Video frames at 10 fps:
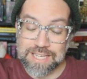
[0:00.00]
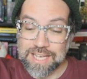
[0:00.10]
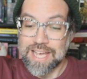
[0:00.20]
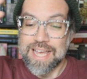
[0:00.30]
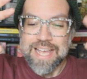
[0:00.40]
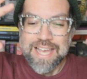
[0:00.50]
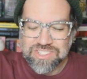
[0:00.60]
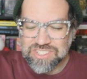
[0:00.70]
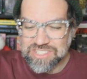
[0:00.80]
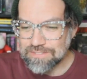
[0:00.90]
Like in
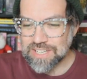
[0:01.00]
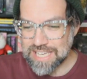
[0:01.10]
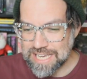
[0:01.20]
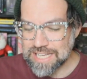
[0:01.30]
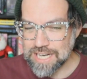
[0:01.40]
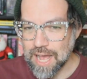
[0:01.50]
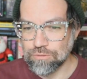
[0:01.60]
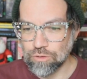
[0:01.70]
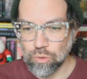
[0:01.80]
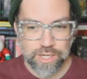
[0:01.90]
a Stephen King
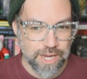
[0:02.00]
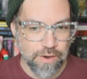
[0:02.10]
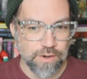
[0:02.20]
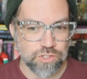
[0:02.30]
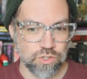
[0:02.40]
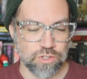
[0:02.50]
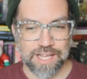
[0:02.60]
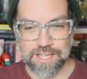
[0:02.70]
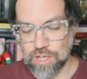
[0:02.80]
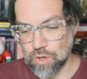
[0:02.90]
novel, when a character
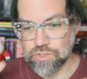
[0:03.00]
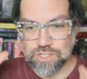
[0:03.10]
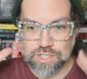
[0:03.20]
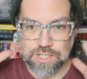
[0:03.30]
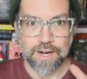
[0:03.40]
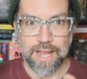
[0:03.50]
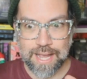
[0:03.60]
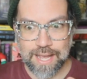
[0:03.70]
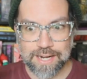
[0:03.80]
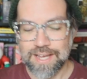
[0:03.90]
like goes into their
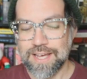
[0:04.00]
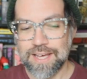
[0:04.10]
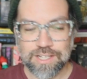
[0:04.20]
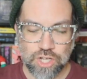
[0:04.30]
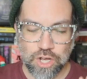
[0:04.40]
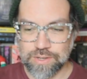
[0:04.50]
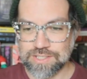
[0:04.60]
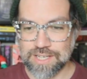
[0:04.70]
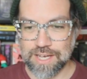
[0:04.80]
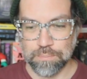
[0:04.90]
head, it's
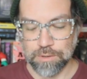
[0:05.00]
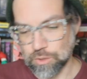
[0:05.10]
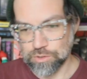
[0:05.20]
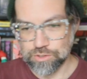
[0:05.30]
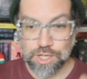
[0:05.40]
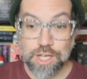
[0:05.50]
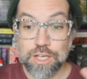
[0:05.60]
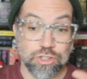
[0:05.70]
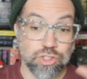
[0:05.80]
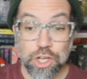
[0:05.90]
always like, but it was like
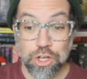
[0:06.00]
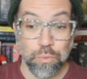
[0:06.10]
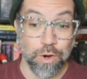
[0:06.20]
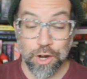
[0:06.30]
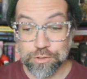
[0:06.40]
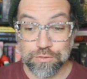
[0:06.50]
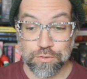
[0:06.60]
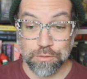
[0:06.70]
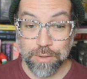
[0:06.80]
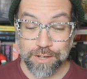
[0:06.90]
a giant warehouse
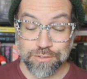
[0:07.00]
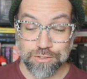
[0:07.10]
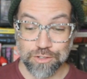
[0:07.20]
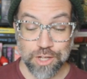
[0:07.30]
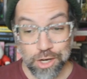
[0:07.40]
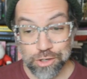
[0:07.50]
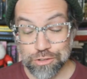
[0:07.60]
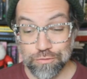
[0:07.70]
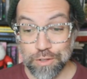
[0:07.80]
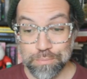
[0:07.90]
full of boxes that he
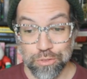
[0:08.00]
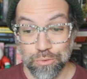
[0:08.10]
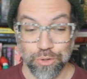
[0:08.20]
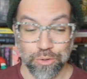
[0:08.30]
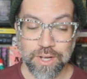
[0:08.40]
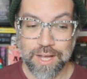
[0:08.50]
actually flipped through.